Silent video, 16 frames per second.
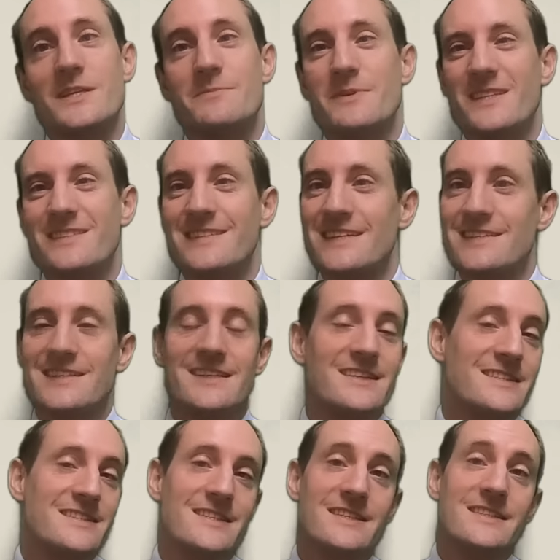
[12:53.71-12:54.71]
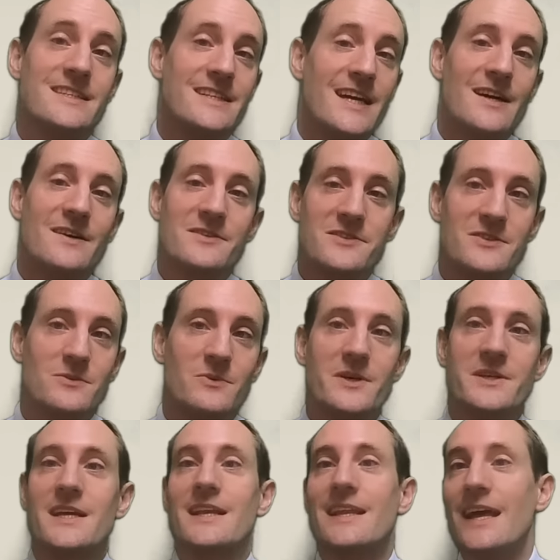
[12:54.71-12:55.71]
it's because actually the City Council
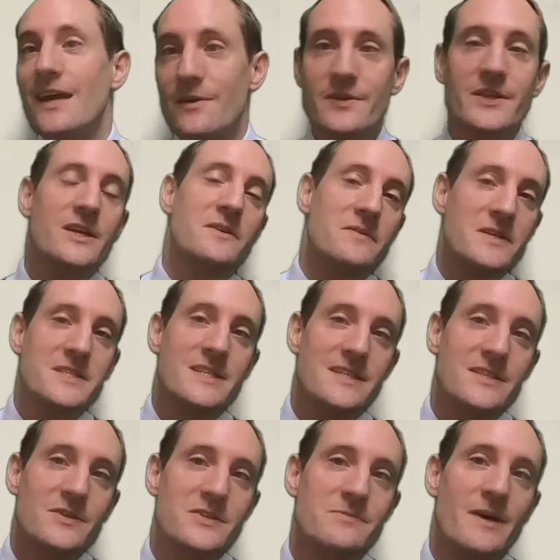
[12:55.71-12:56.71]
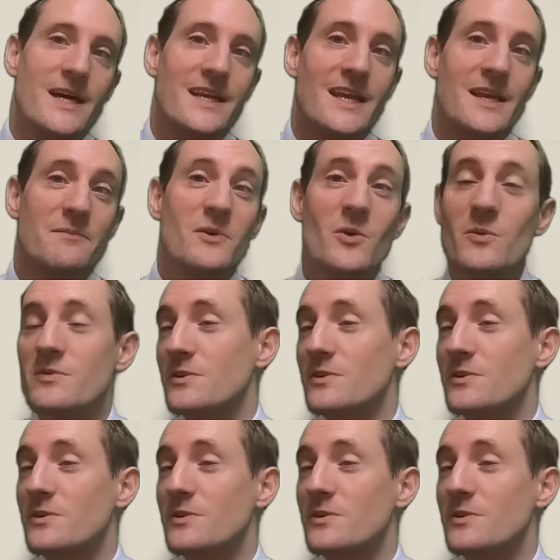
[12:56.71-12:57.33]
won't allow the university to expand anymore.